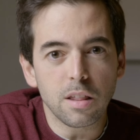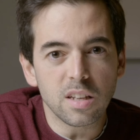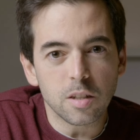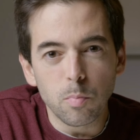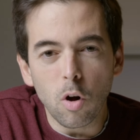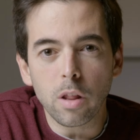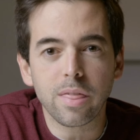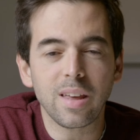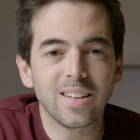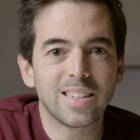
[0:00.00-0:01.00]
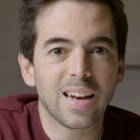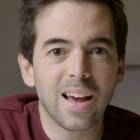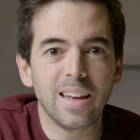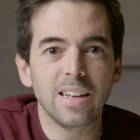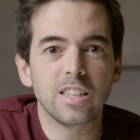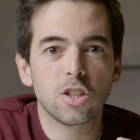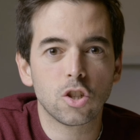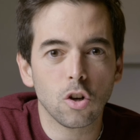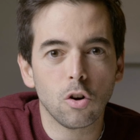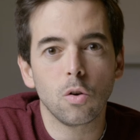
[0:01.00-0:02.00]
small things that I
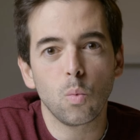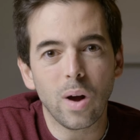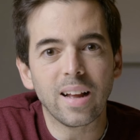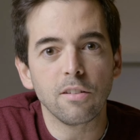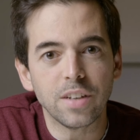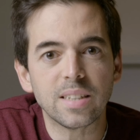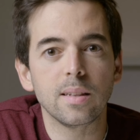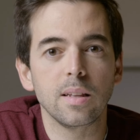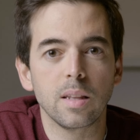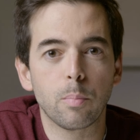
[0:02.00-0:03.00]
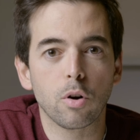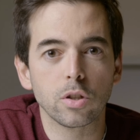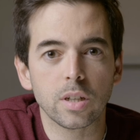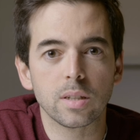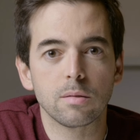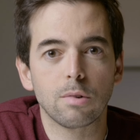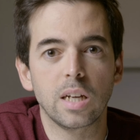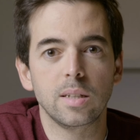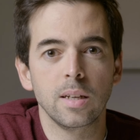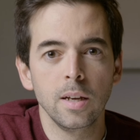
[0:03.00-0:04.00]
saw while visiting the project,
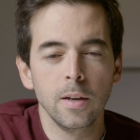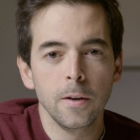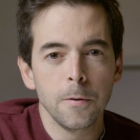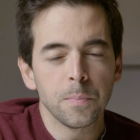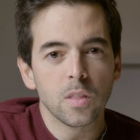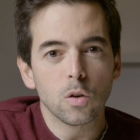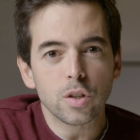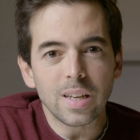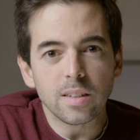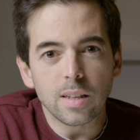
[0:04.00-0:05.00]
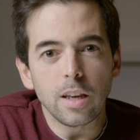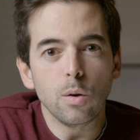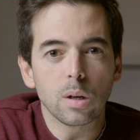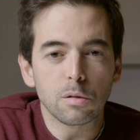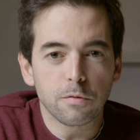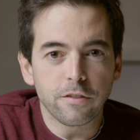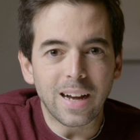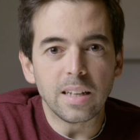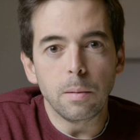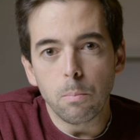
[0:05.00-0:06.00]
right? Those things that you cannot
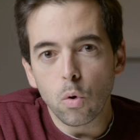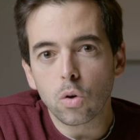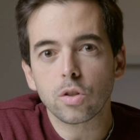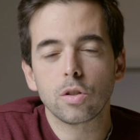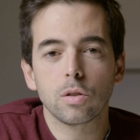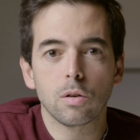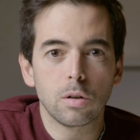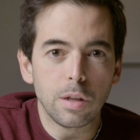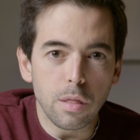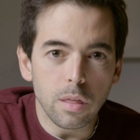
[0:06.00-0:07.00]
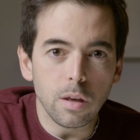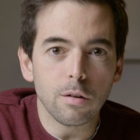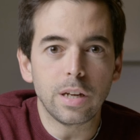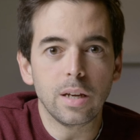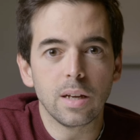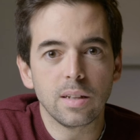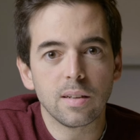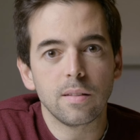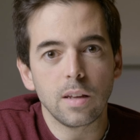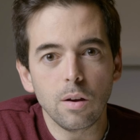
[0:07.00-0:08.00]
find in books or in theory and
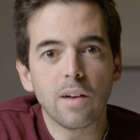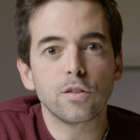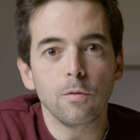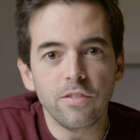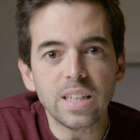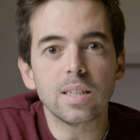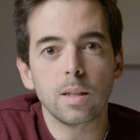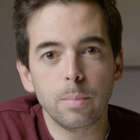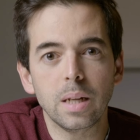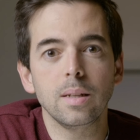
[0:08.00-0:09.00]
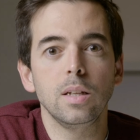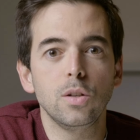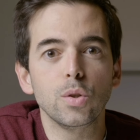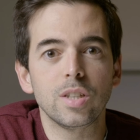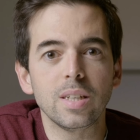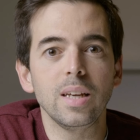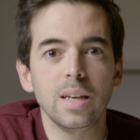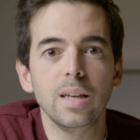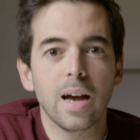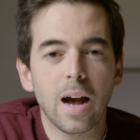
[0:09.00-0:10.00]
that you have to visit the building to see
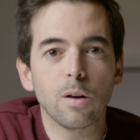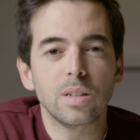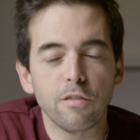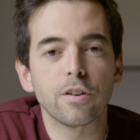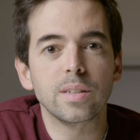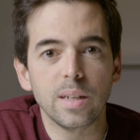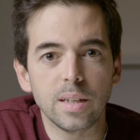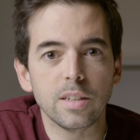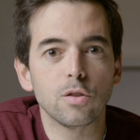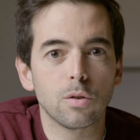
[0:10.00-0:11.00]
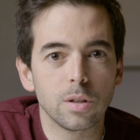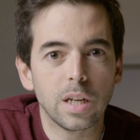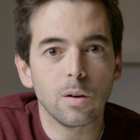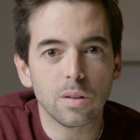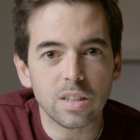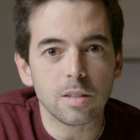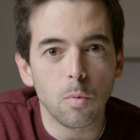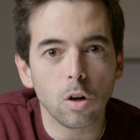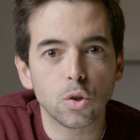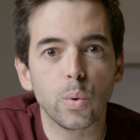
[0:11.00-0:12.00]
how different it is, or these
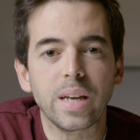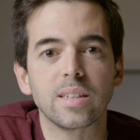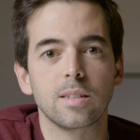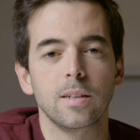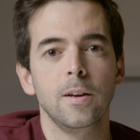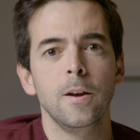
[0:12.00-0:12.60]
small tweaks.